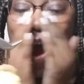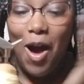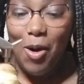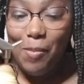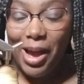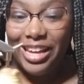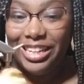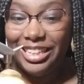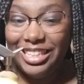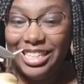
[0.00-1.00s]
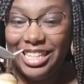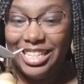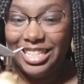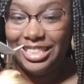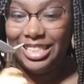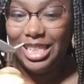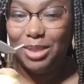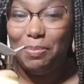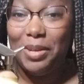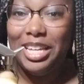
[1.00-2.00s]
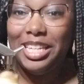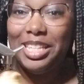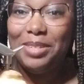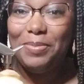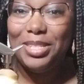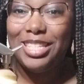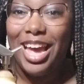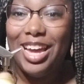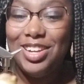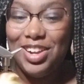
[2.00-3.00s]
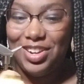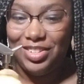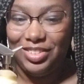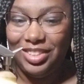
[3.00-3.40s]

Oh my goodness, it's peeling the potato.